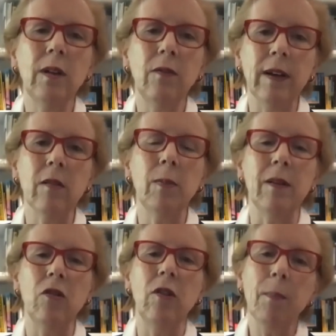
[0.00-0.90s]

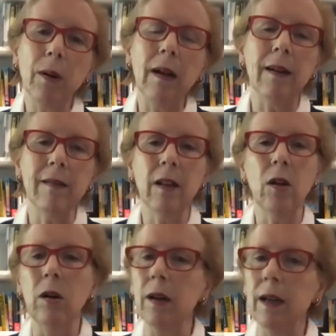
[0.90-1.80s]
investments jeopardize the
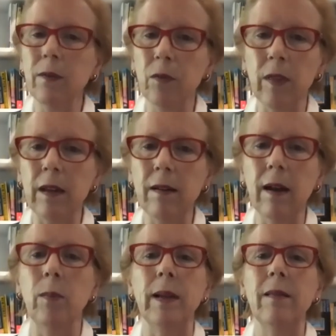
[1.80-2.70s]
long life of the
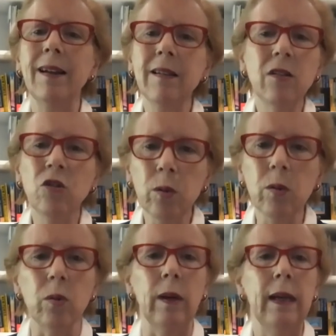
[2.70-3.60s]
endowment. That isn't
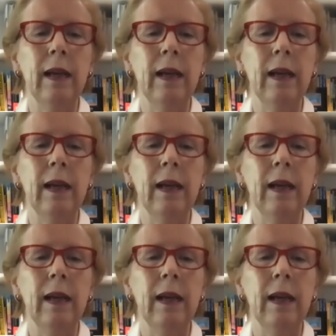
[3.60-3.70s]
true.